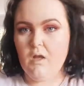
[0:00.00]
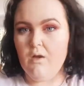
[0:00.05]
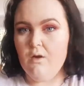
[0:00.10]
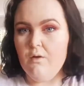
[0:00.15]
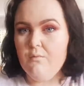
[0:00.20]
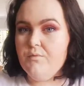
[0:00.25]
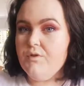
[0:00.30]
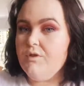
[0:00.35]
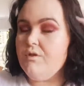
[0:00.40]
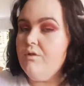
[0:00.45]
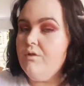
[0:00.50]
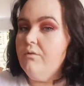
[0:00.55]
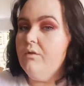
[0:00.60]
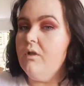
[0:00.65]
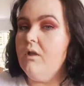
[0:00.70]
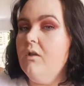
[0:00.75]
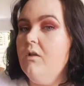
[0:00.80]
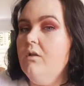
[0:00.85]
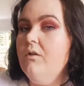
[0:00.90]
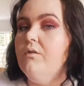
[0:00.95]
Still
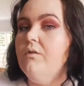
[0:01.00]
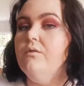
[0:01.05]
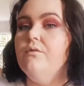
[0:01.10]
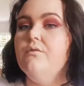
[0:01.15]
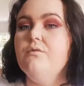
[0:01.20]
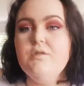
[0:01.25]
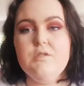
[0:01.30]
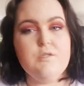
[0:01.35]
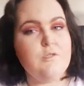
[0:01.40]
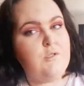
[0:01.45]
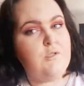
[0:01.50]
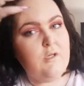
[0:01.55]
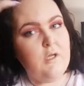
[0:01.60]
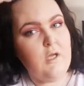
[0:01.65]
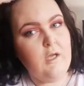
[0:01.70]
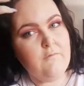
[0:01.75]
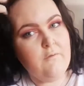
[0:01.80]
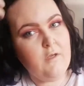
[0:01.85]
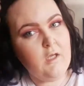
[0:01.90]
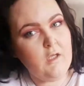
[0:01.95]
getting used to
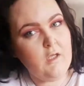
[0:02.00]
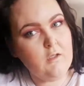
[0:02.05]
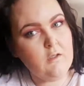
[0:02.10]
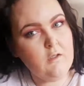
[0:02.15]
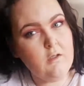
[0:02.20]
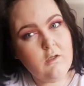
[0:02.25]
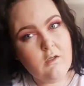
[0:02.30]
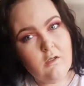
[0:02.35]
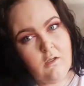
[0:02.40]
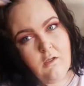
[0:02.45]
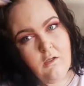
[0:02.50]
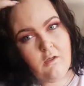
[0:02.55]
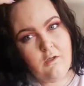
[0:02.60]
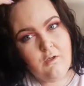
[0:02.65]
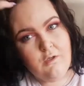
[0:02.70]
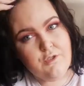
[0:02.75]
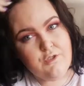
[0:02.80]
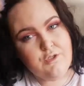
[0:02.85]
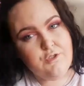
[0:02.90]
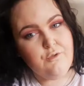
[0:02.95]
having
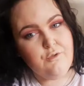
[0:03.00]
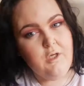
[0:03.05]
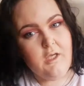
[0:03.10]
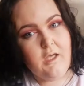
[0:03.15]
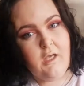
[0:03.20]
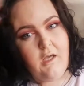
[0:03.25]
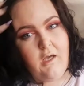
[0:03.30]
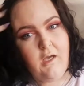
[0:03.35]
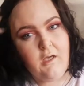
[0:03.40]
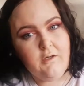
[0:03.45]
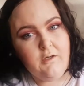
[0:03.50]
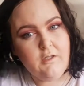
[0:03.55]
short hair.